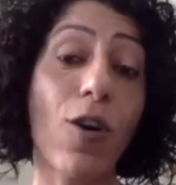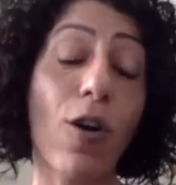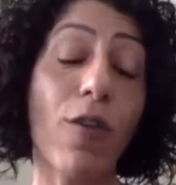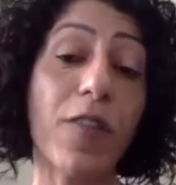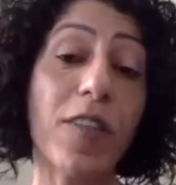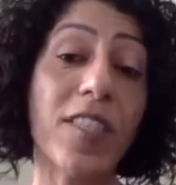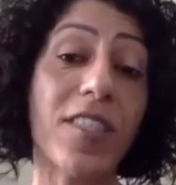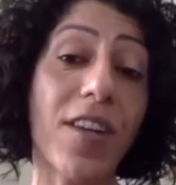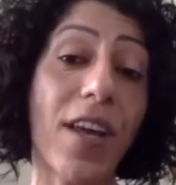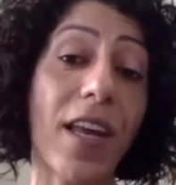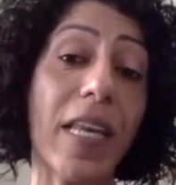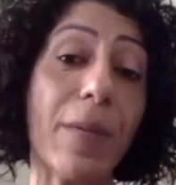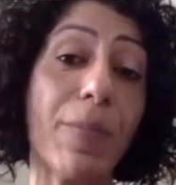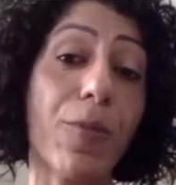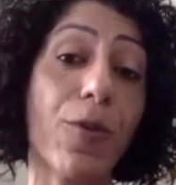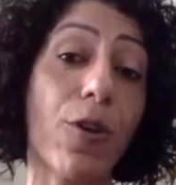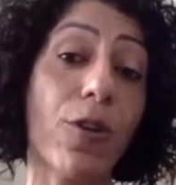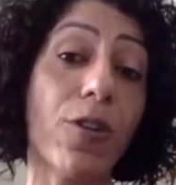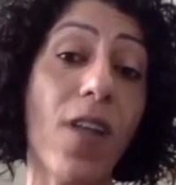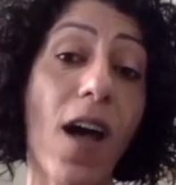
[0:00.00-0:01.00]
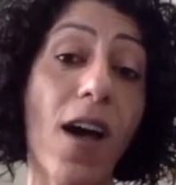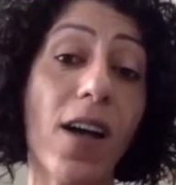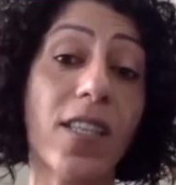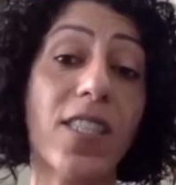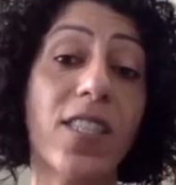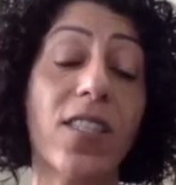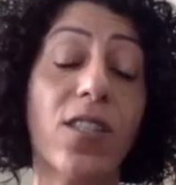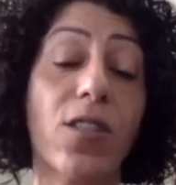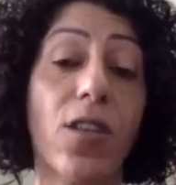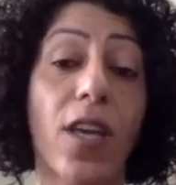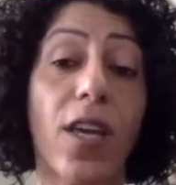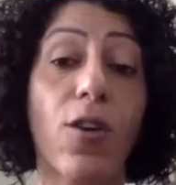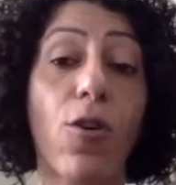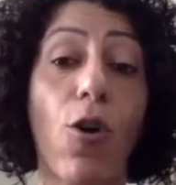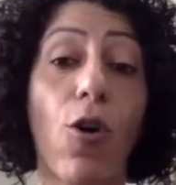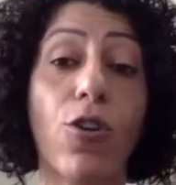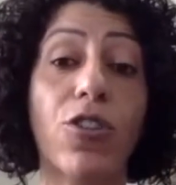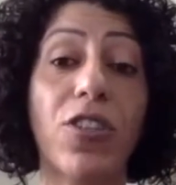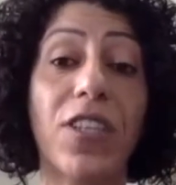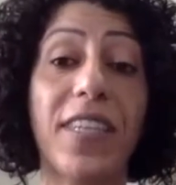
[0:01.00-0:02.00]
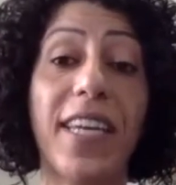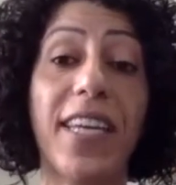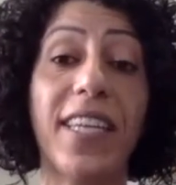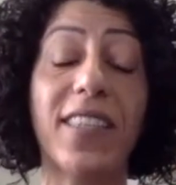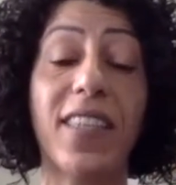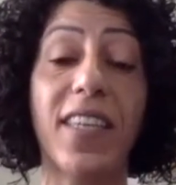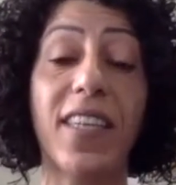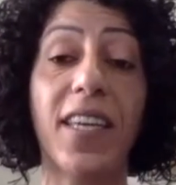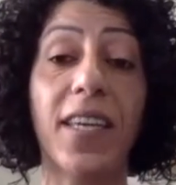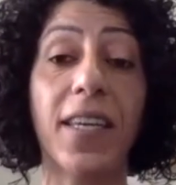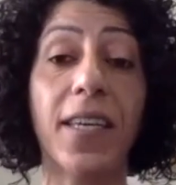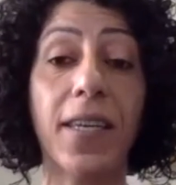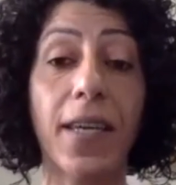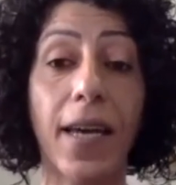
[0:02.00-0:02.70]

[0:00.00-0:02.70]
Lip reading: of Israeli products, coordinating